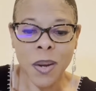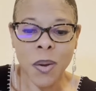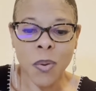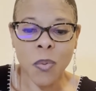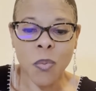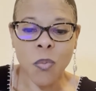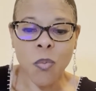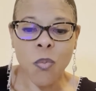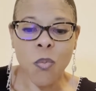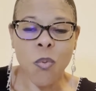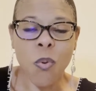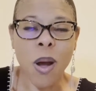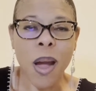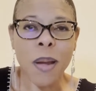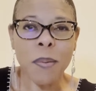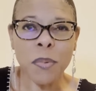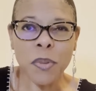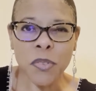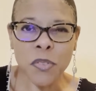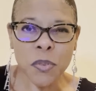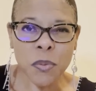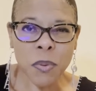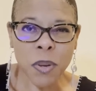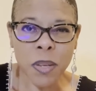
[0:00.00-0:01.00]
why
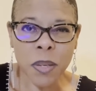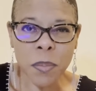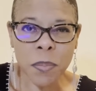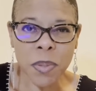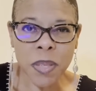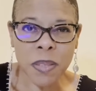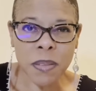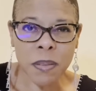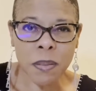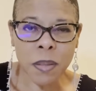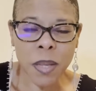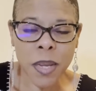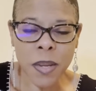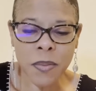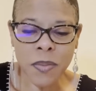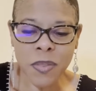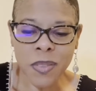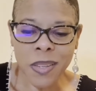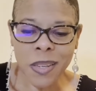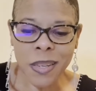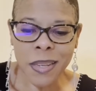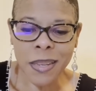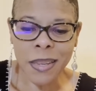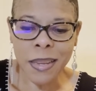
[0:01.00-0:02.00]
would you want to be slaves
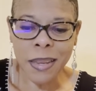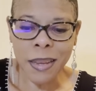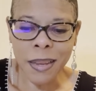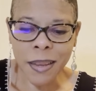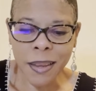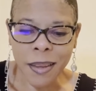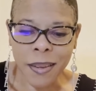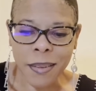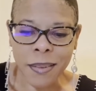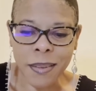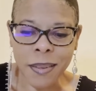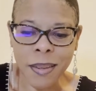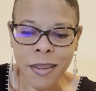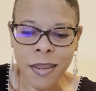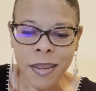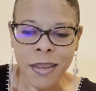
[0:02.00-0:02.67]
again